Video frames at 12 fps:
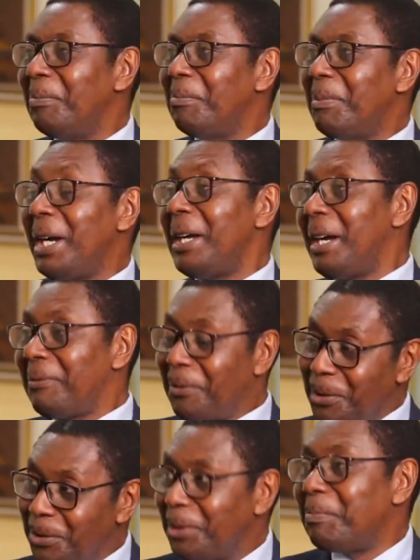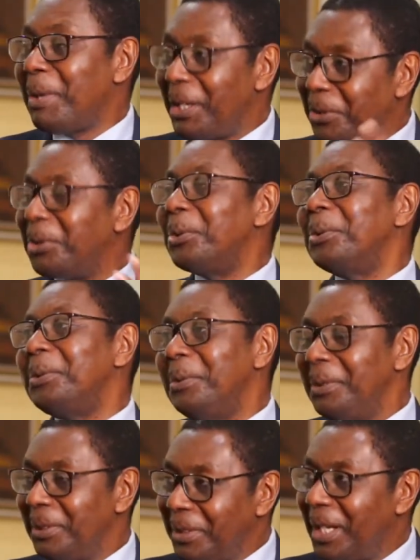might have also passed through
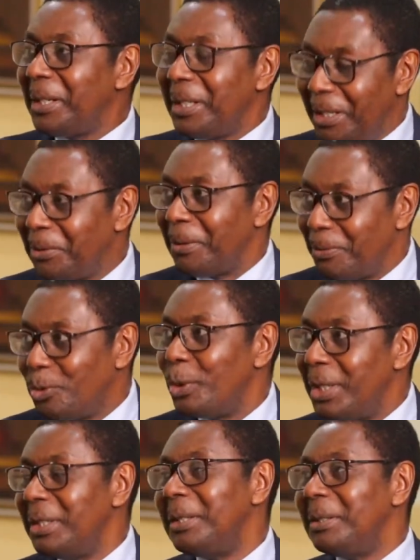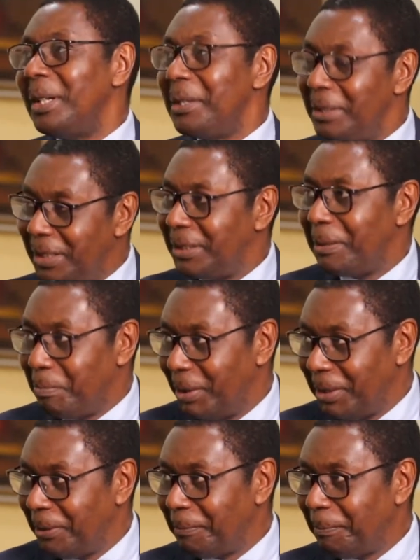that kind of training and discipline.